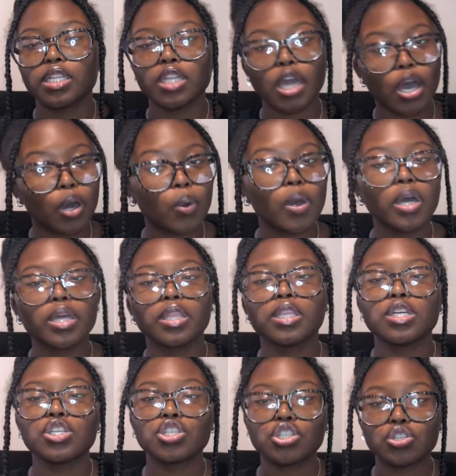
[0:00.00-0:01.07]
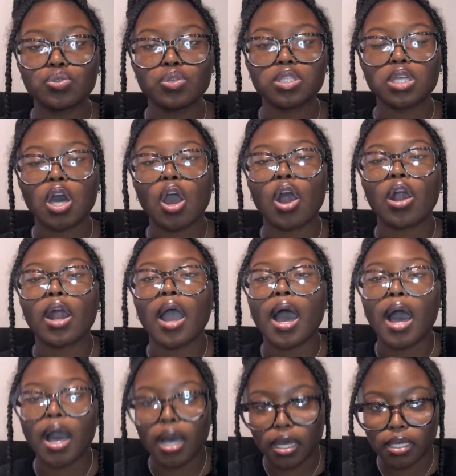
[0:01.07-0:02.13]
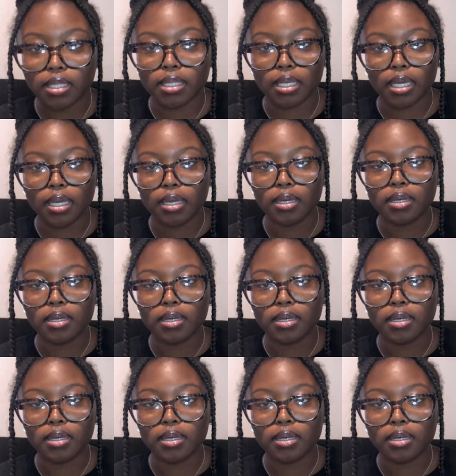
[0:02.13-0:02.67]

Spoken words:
No, these shoes are ugly.